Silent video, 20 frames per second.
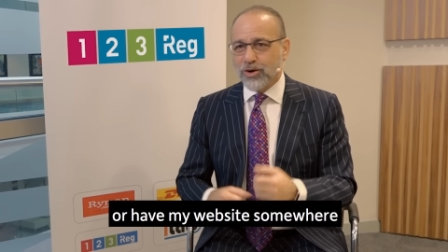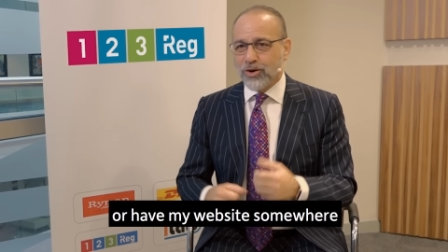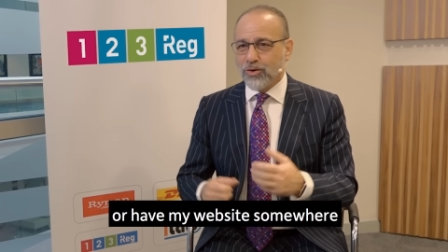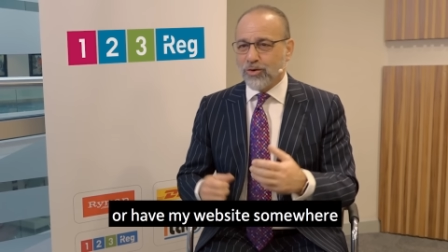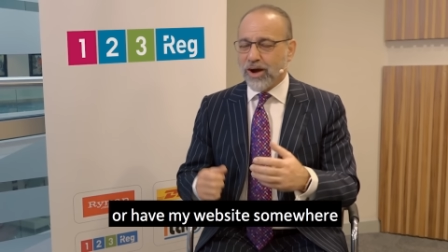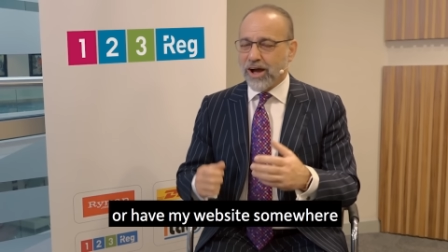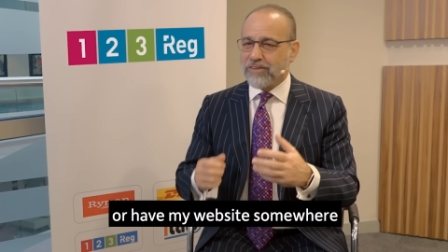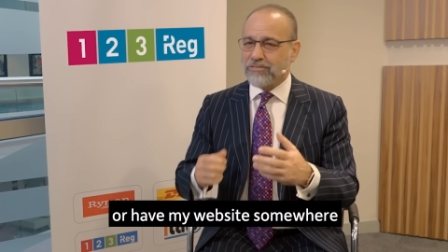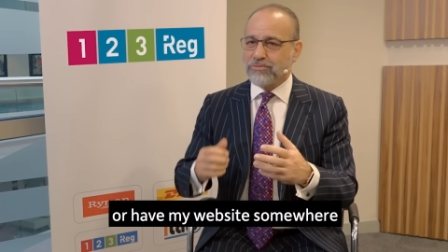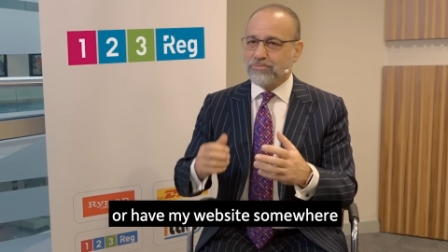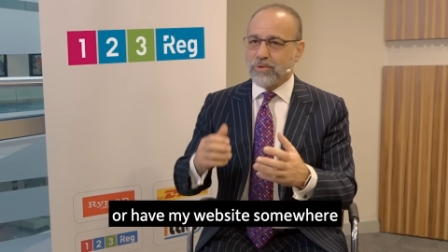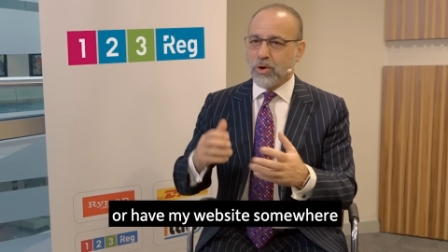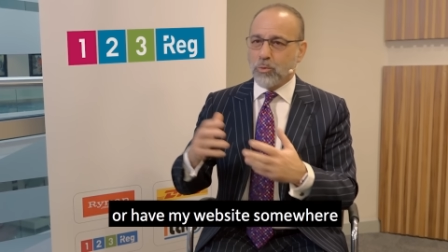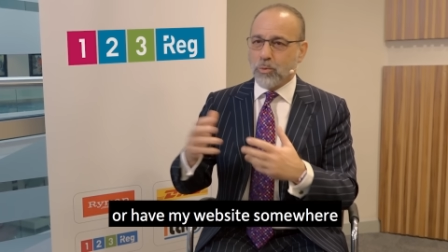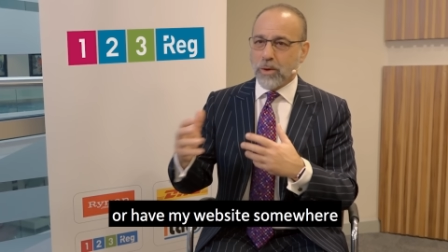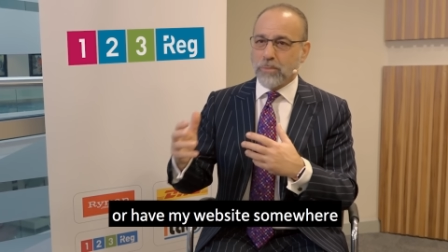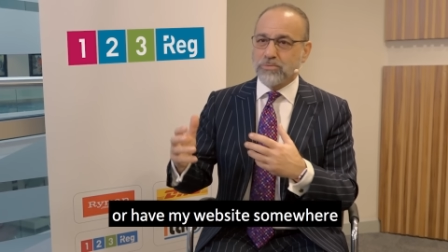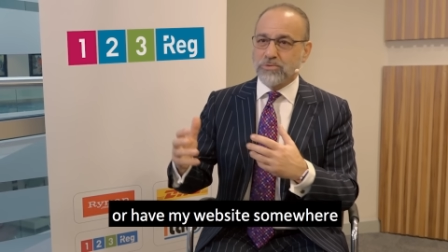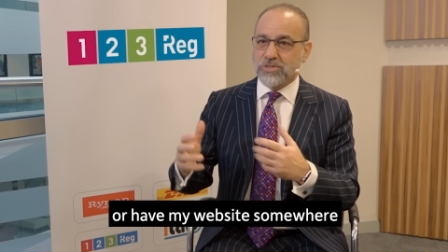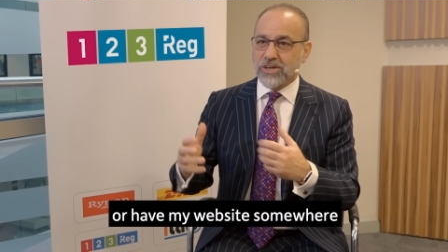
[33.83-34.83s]
or having my
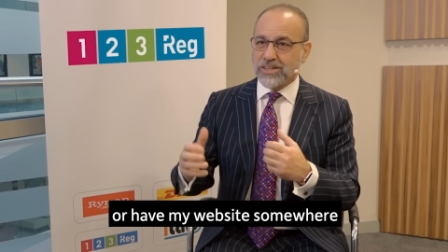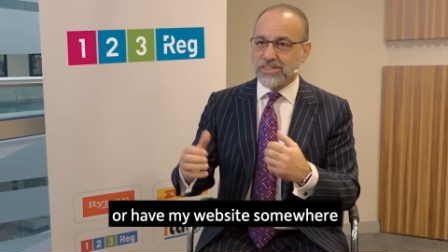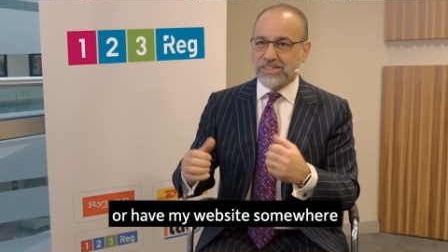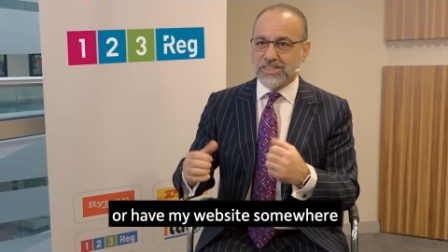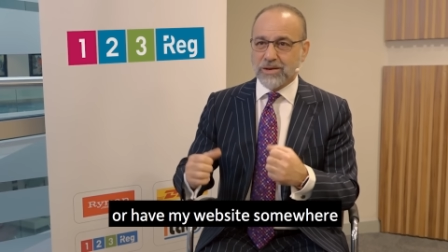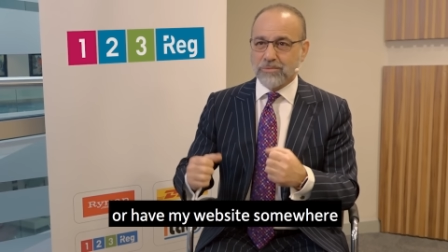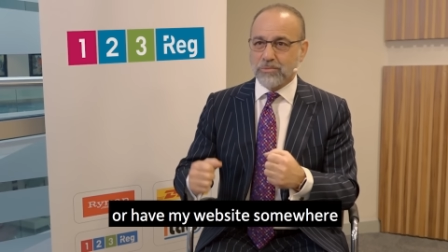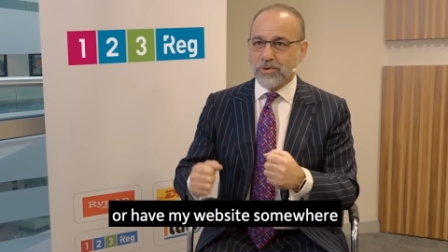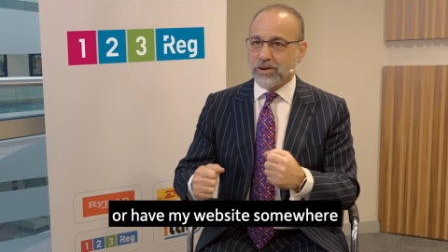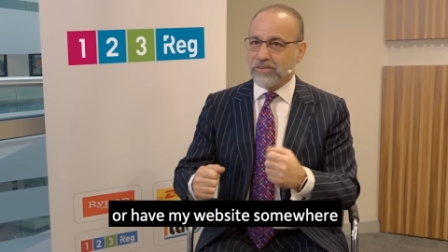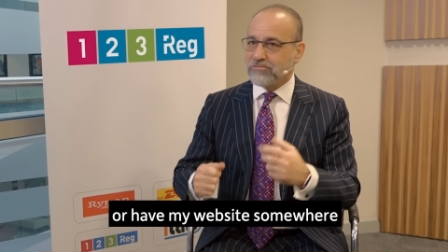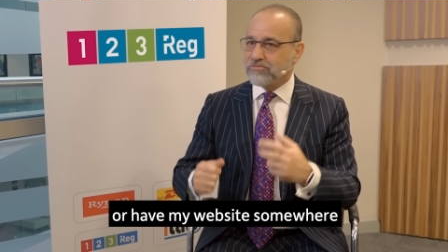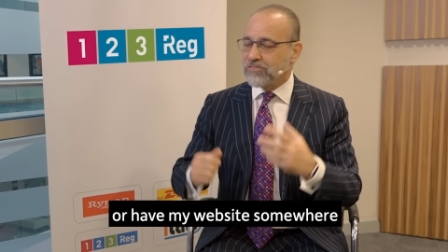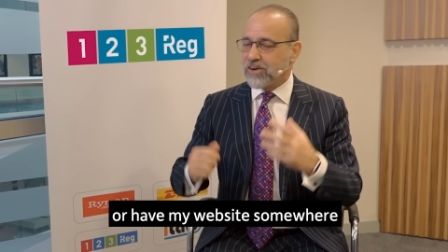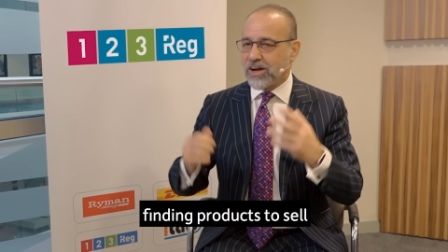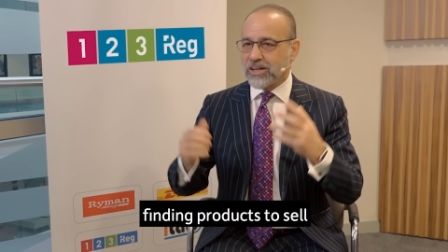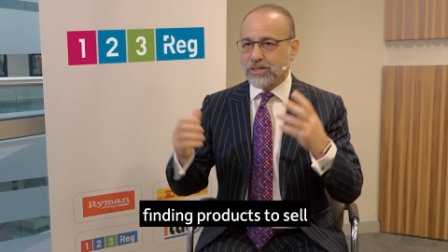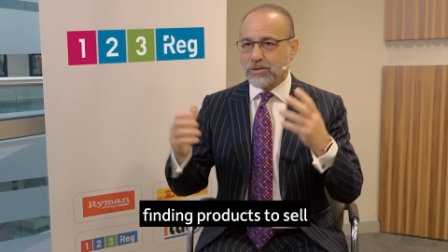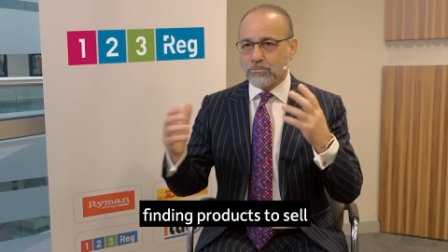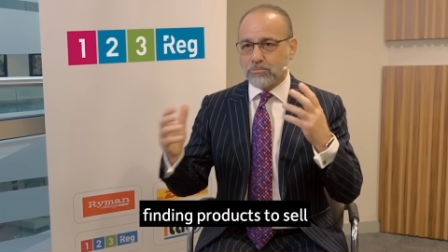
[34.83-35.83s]
website somewhere,
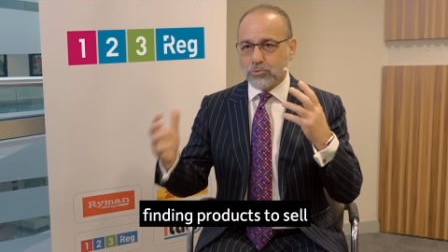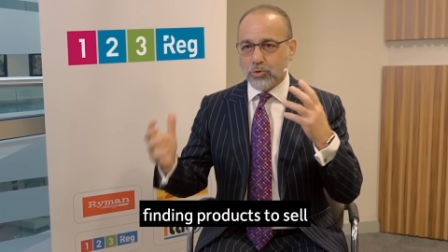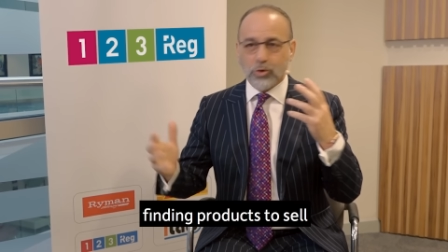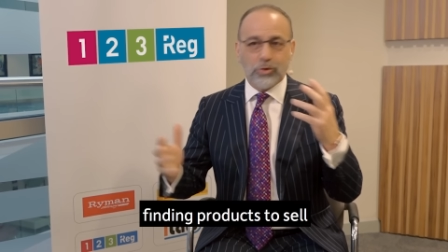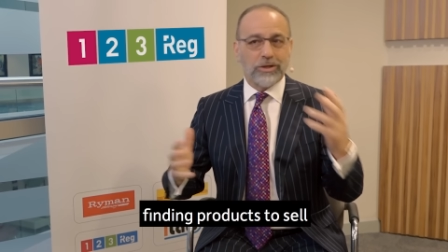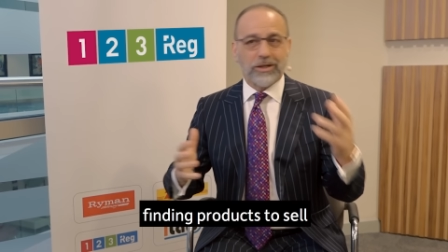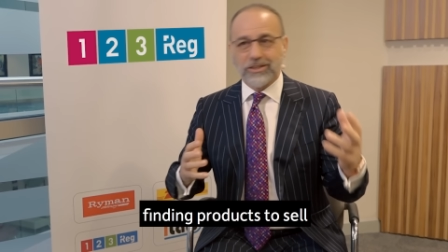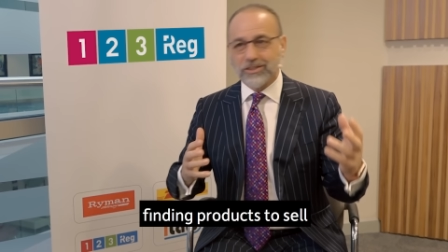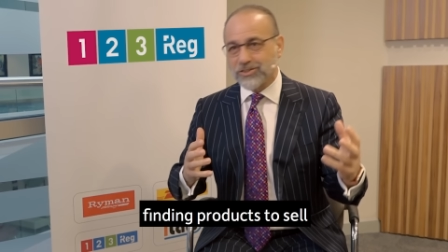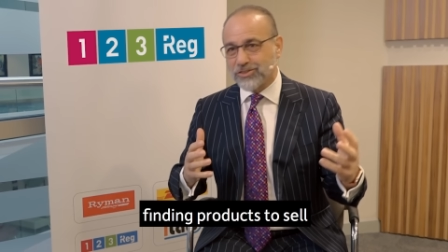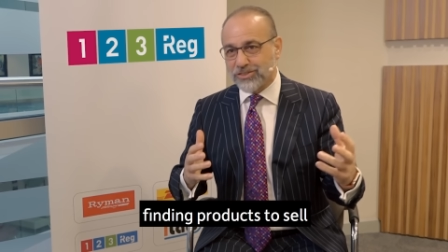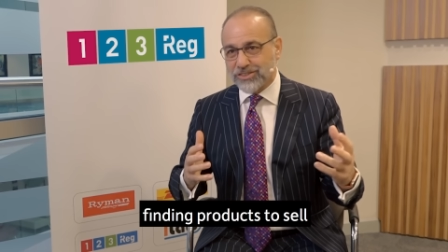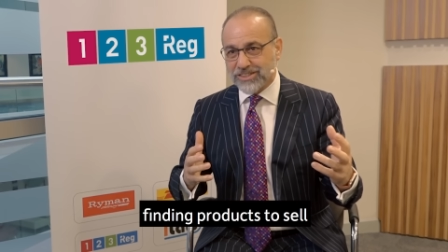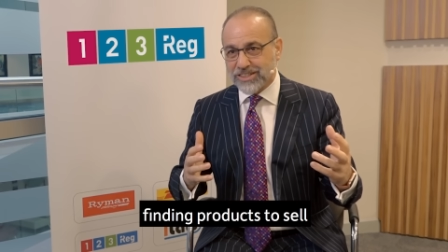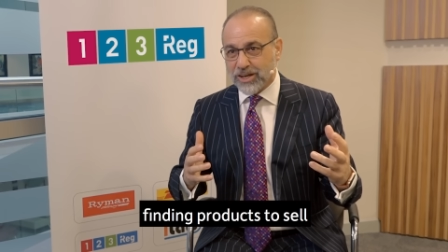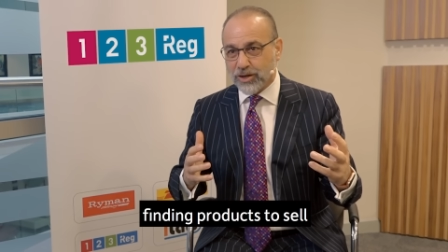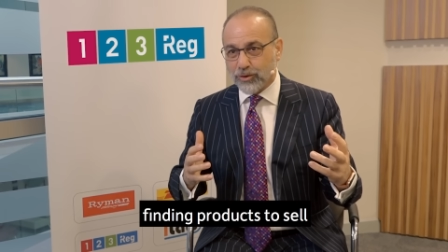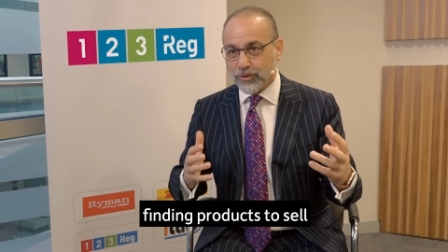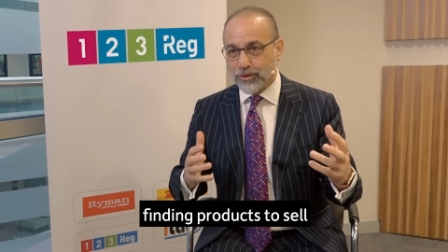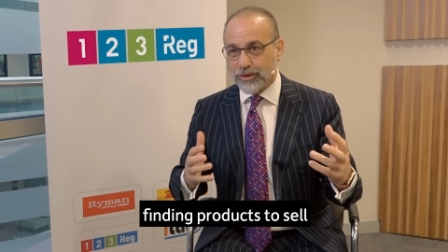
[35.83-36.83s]
finding products to
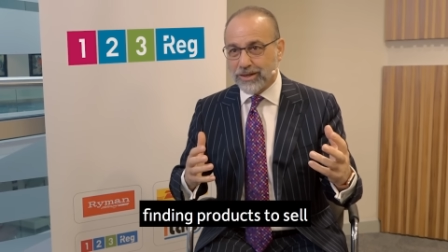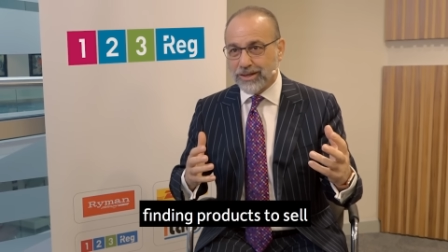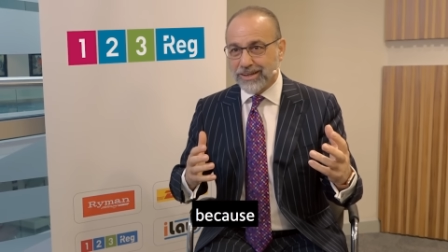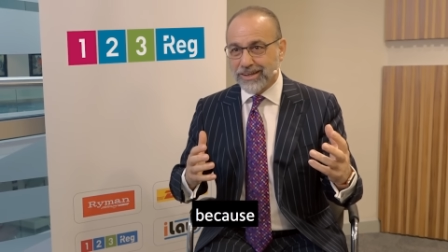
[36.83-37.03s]
sell.